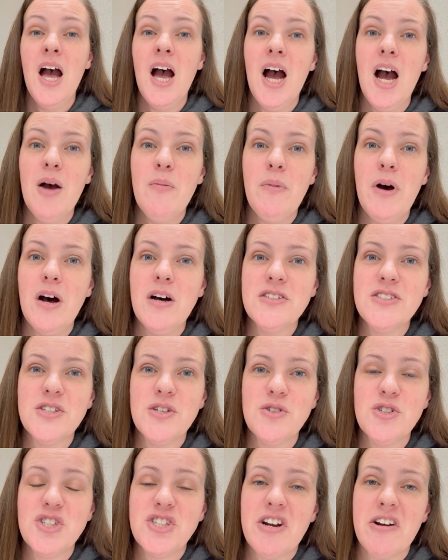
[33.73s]
I'm
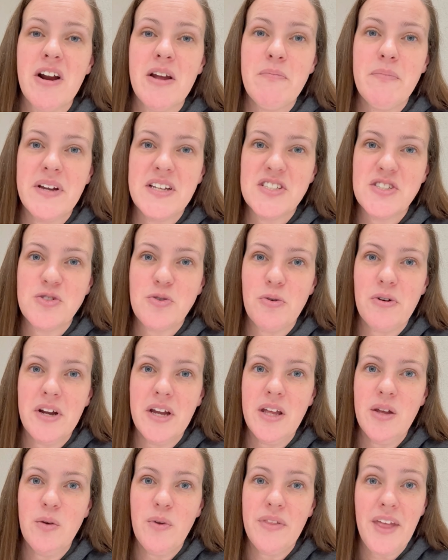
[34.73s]
also sharing my
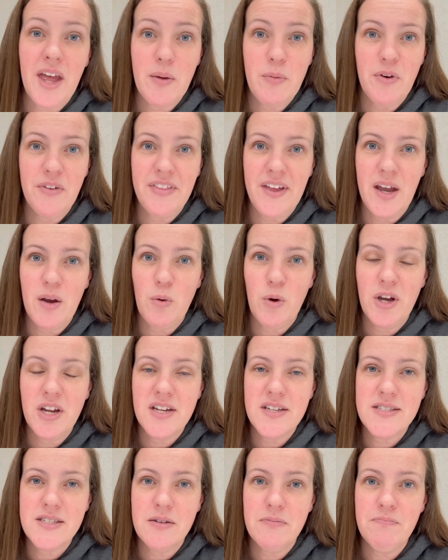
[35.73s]
story with
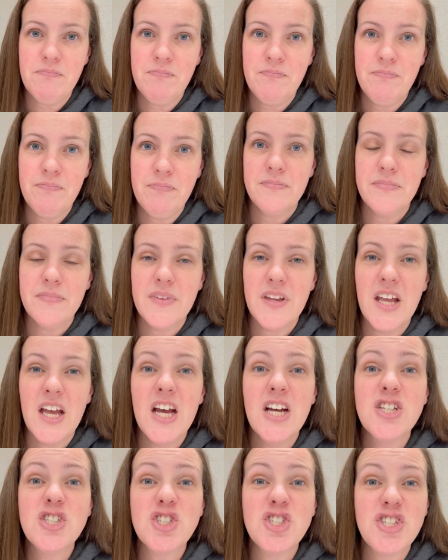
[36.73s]
hypothyroidism
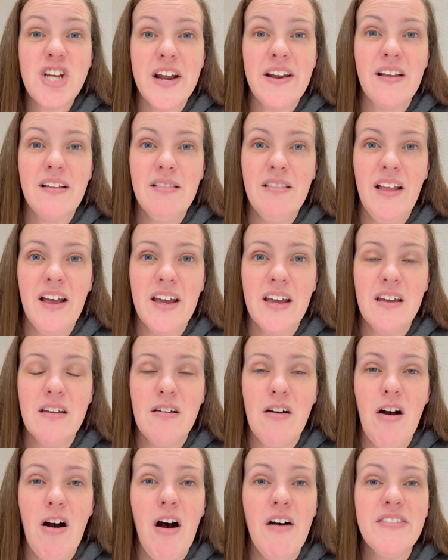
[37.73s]
and shedding light
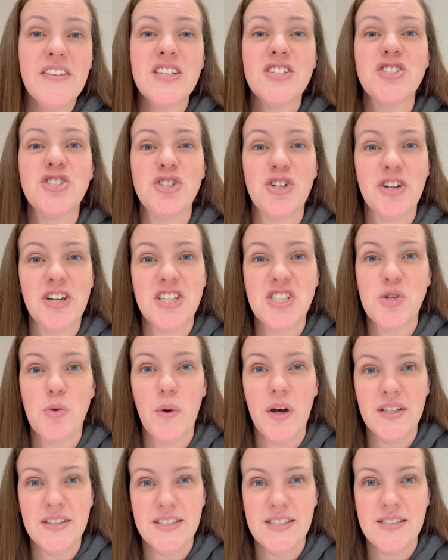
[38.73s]
on this journey to
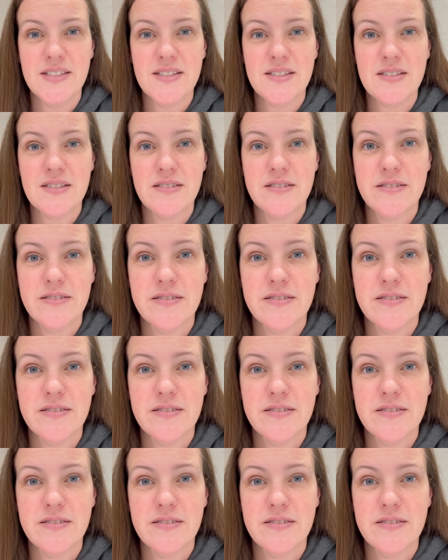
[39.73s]
wellness.